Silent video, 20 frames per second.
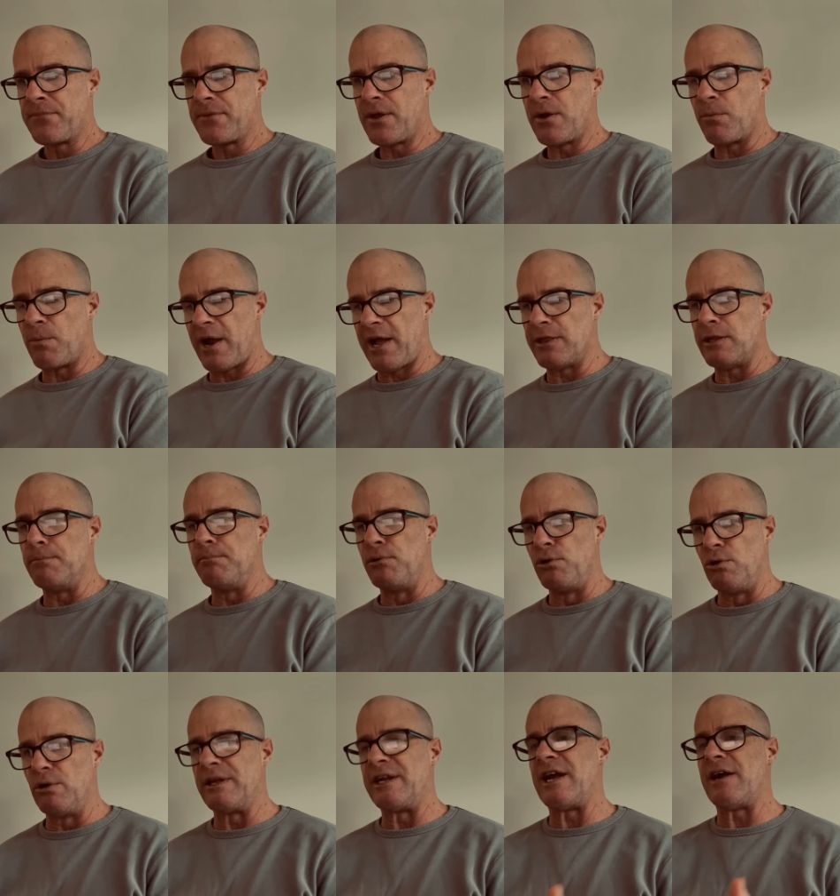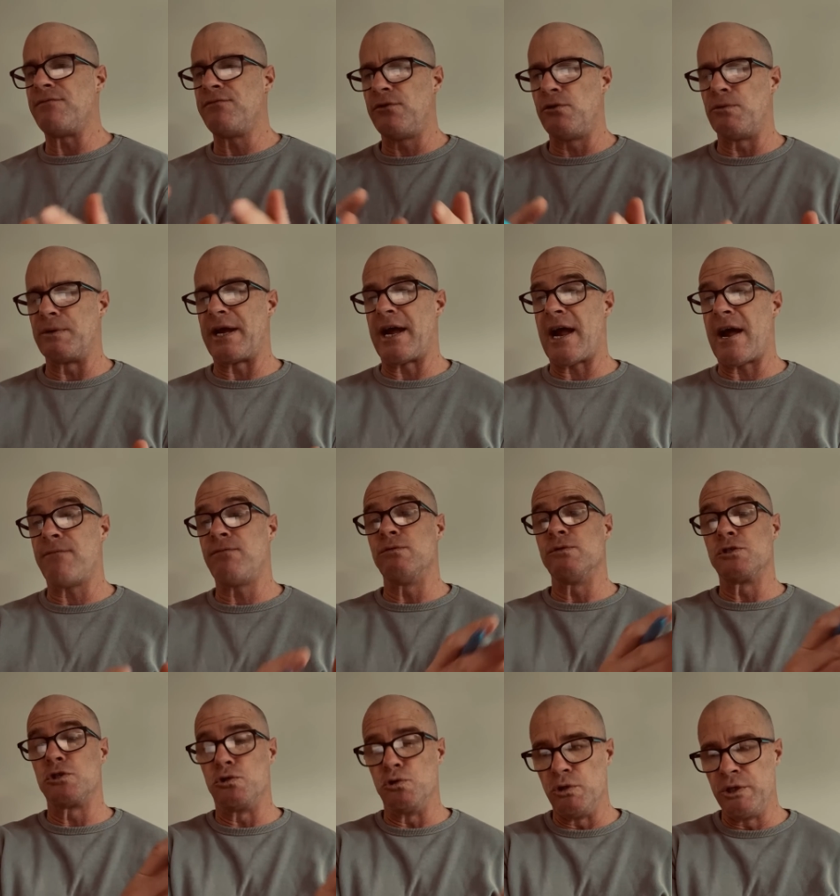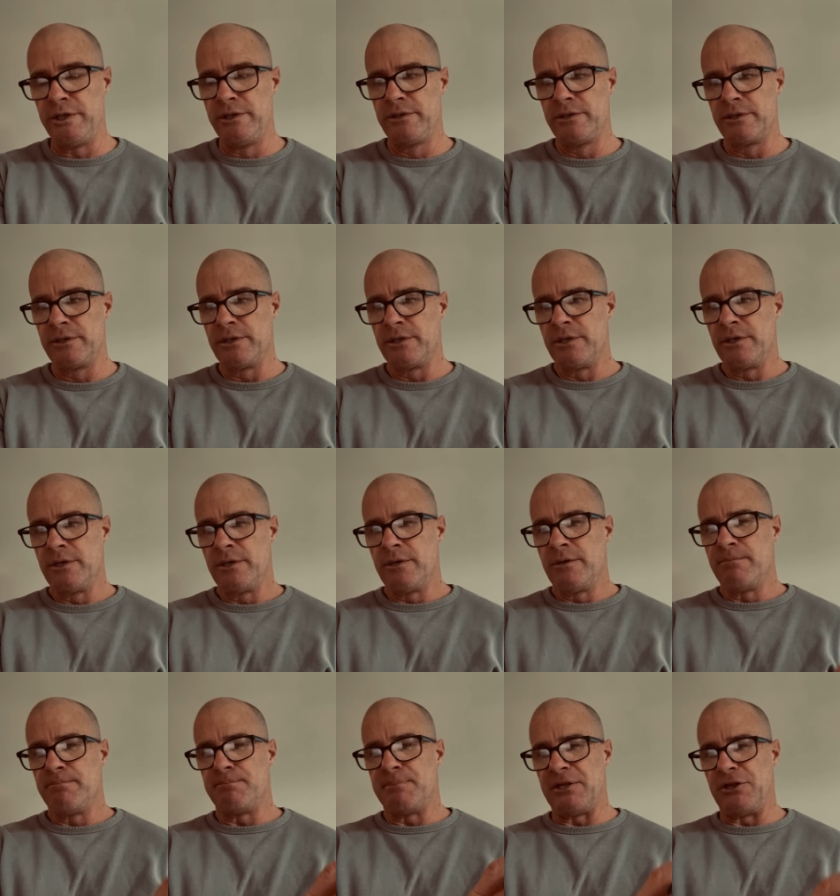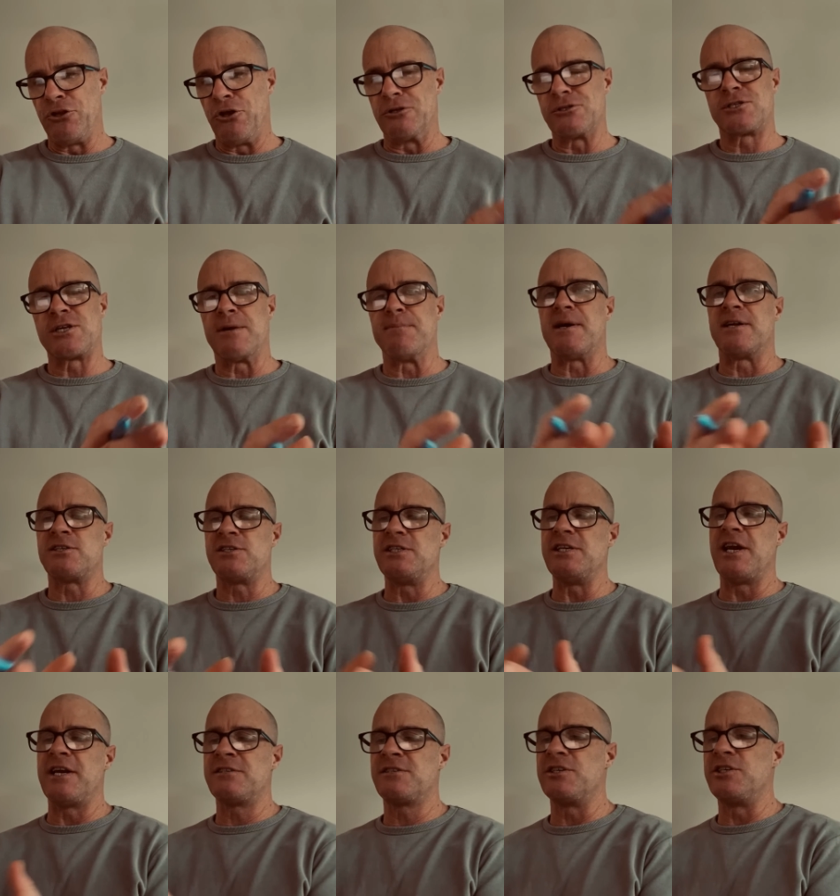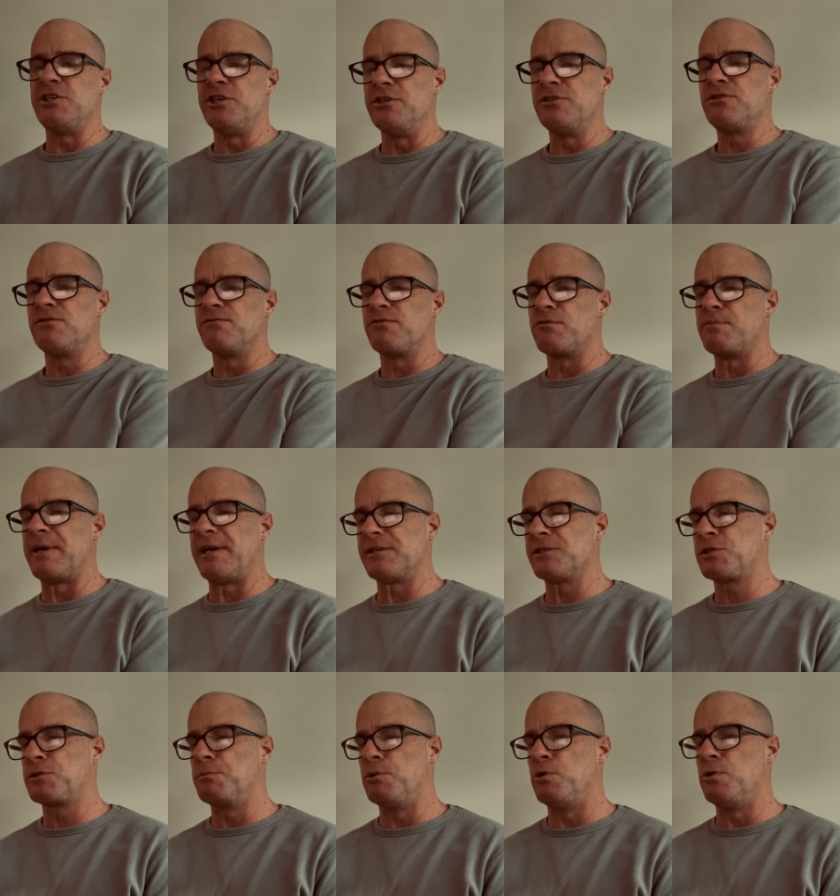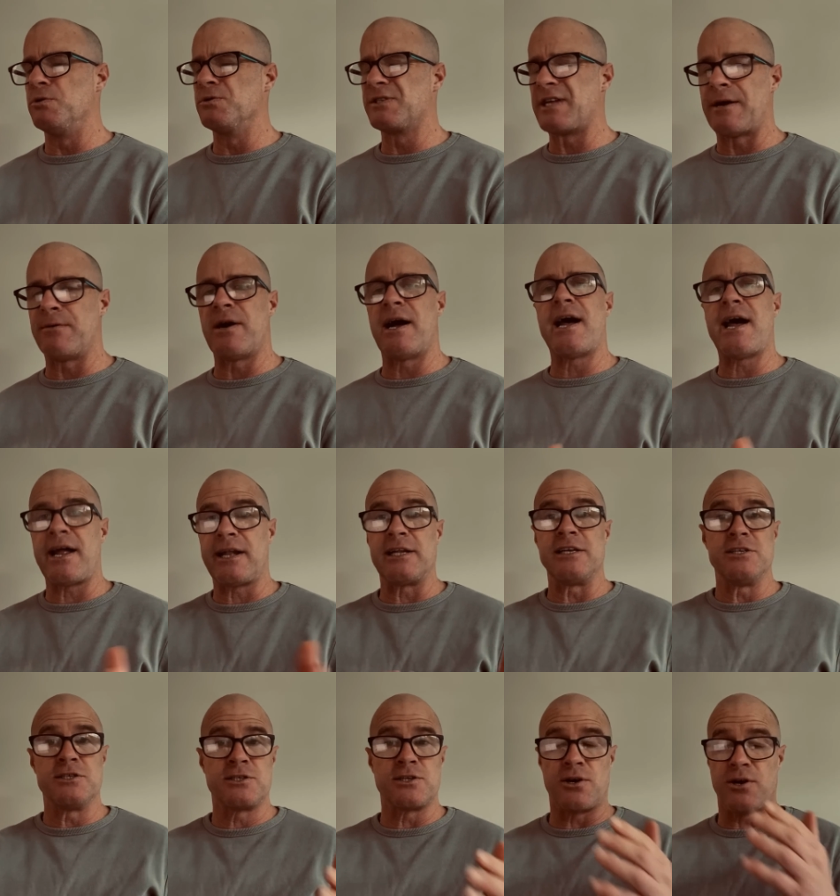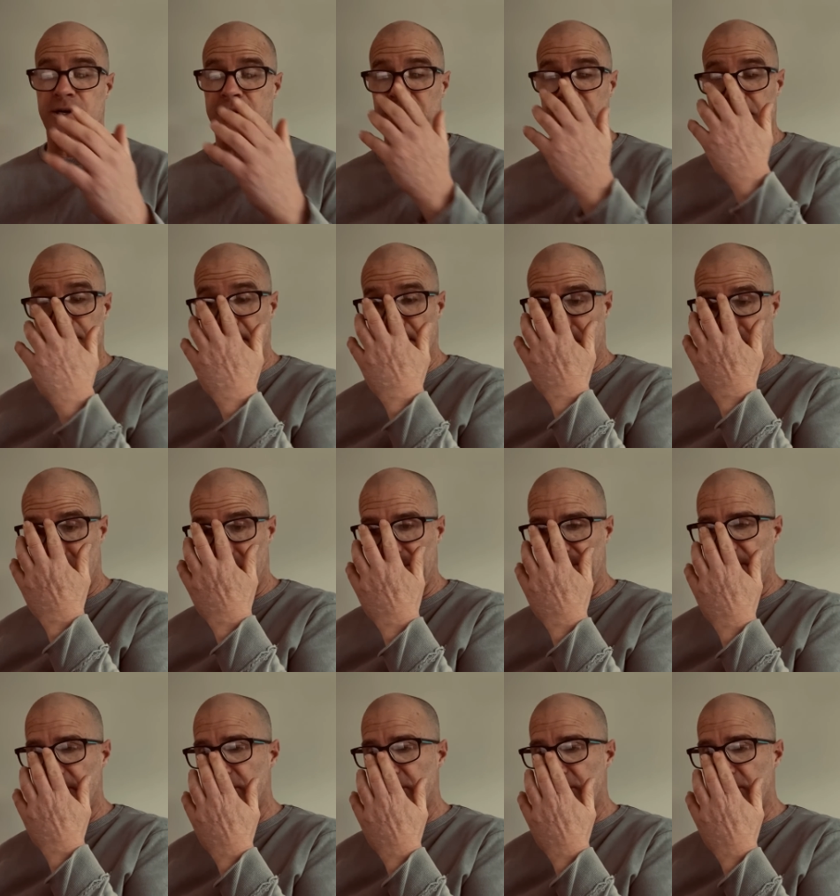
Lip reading: around the ball in our forward half was good, but not so much the execution from our smalls. They were hardly sided, to be perfectly